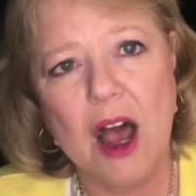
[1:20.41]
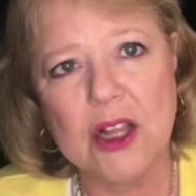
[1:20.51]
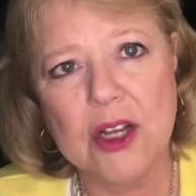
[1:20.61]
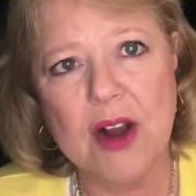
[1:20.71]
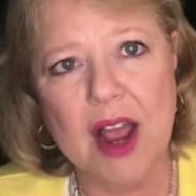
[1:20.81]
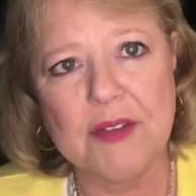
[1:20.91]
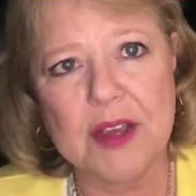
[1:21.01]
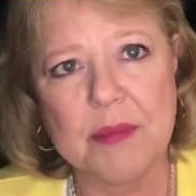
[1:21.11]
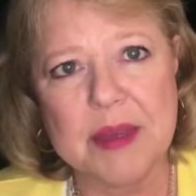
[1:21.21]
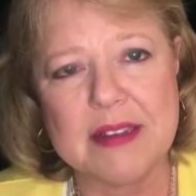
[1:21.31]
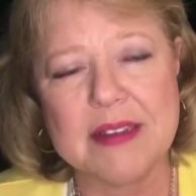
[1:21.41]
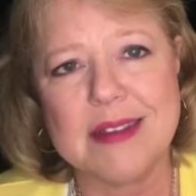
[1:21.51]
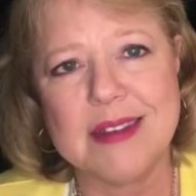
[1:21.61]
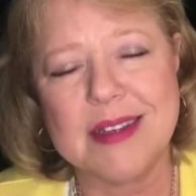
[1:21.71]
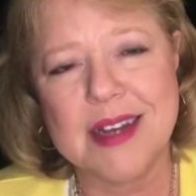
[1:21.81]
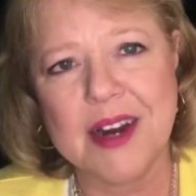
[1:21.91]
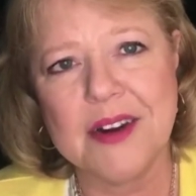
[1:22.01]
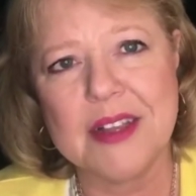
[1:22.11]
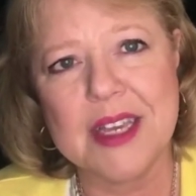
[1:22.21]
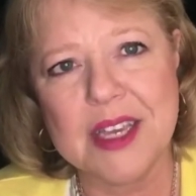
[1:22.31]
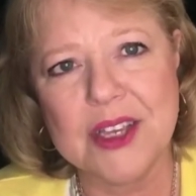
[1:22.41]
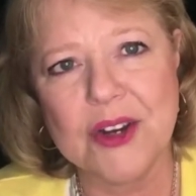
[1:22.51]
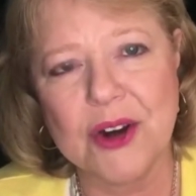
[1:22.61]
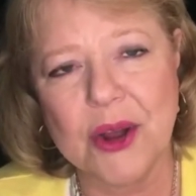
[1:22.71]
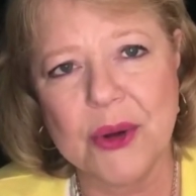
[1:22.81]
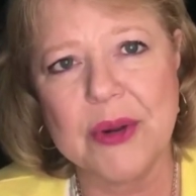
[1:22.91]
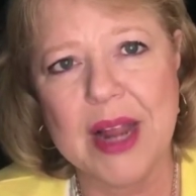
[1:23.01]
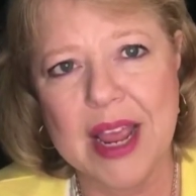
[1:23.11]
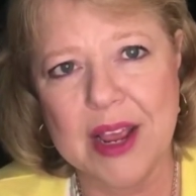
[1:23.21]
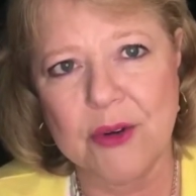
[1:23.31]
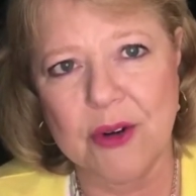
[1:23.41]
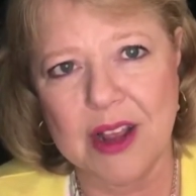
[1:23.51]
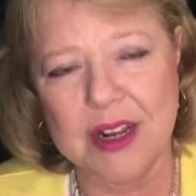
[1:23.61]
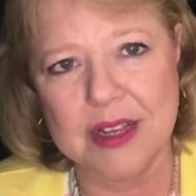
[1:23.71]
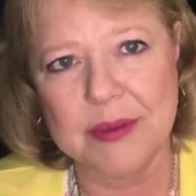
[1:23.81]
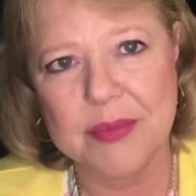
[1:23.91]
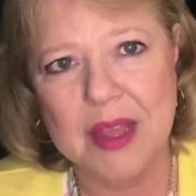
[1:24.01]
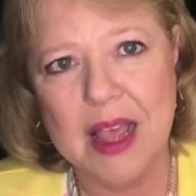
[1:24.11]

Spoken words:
Holographic means it's entirely in your own handwriting.